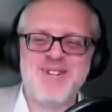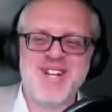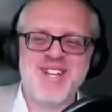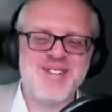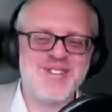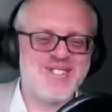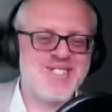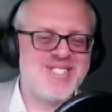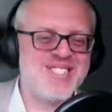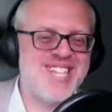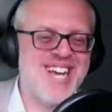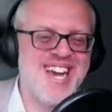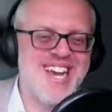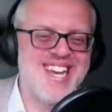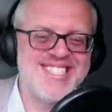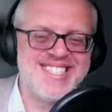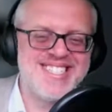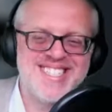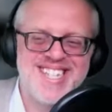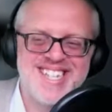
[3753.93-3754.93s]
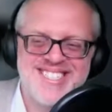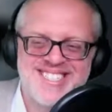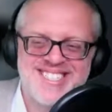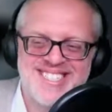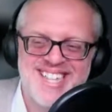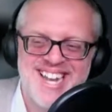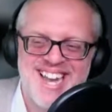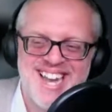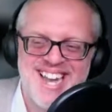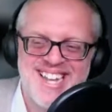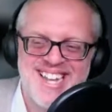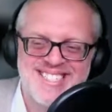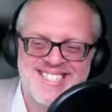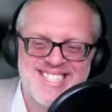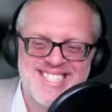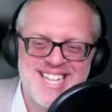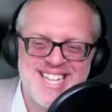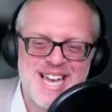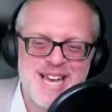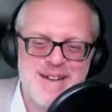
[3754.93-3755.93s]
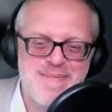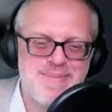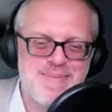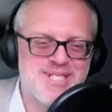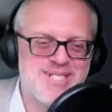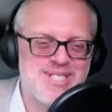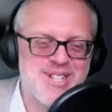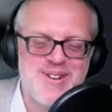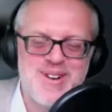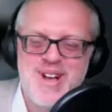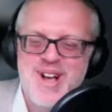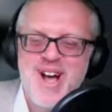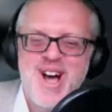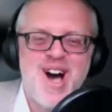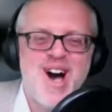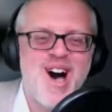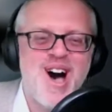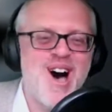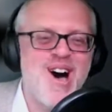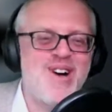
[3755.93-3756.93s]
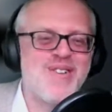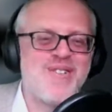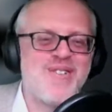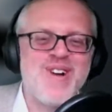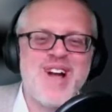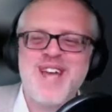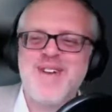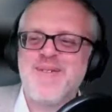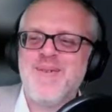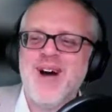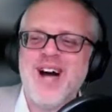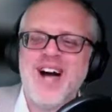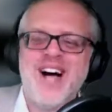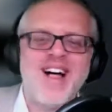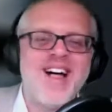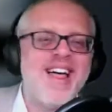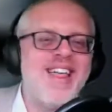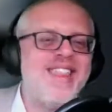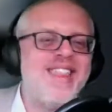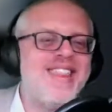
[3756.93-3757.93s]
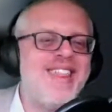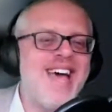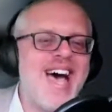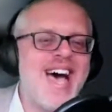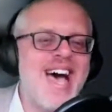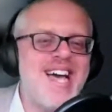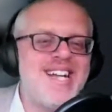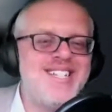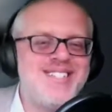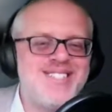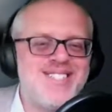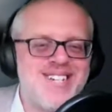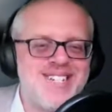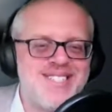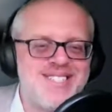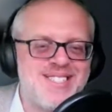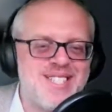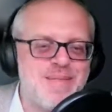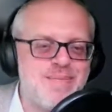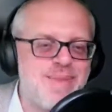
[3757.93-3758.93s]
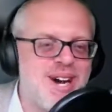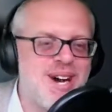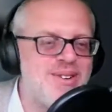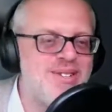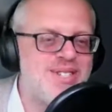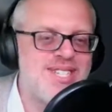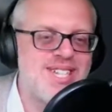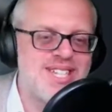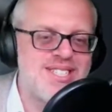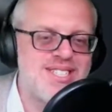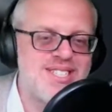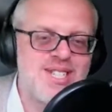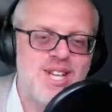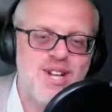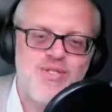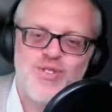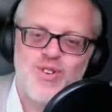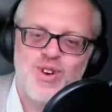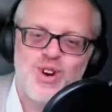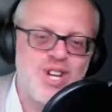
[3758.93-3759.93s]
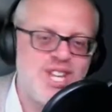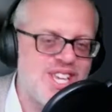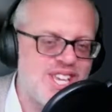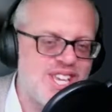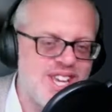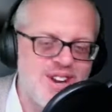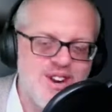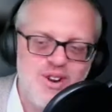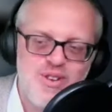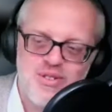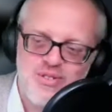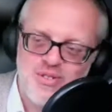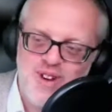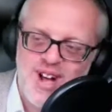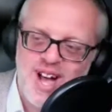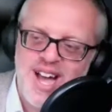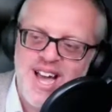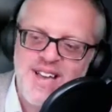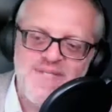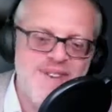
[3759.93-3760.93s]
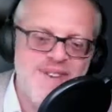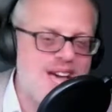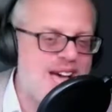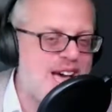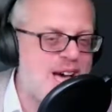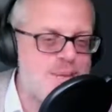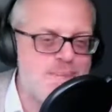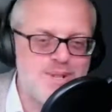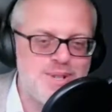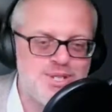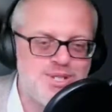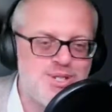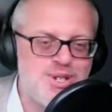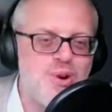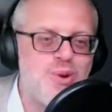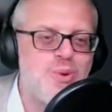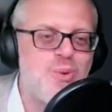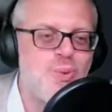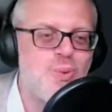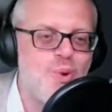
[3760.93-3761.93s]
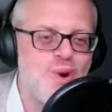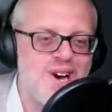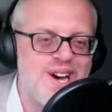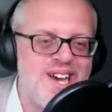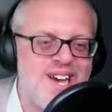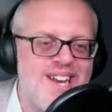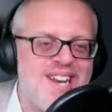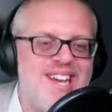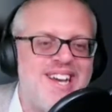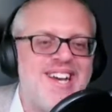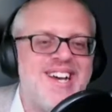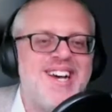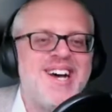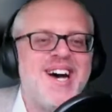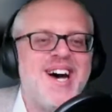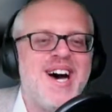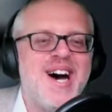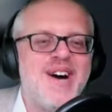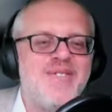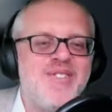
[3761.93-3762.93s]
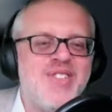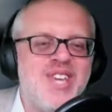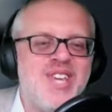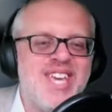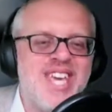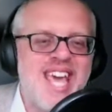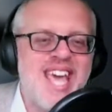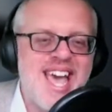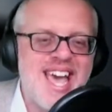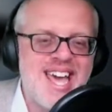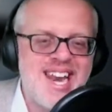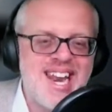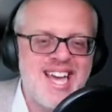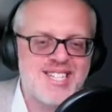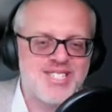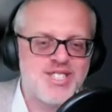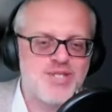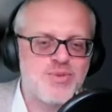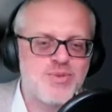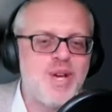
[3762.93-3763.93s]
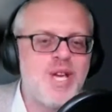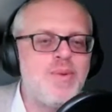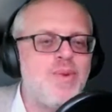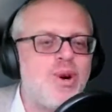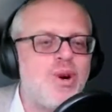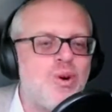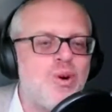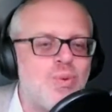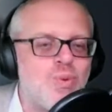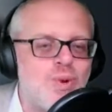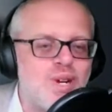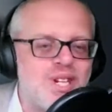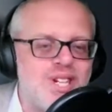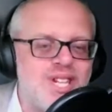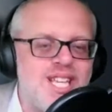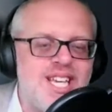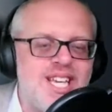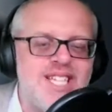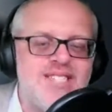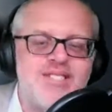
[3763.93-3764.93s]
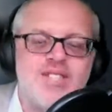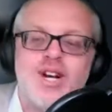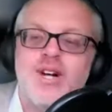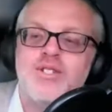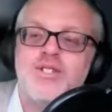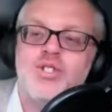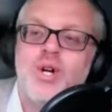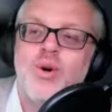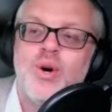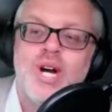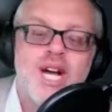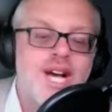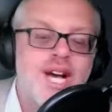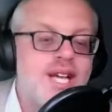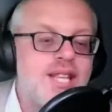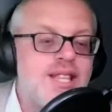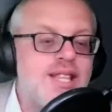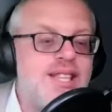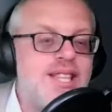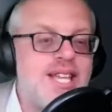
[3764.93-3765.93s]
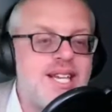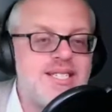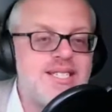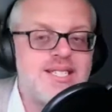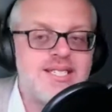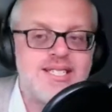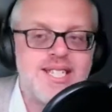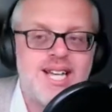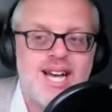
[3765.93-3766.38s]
science episode. All right, well, that just about does it for year 5, episode 1 of the Annex. We will release so this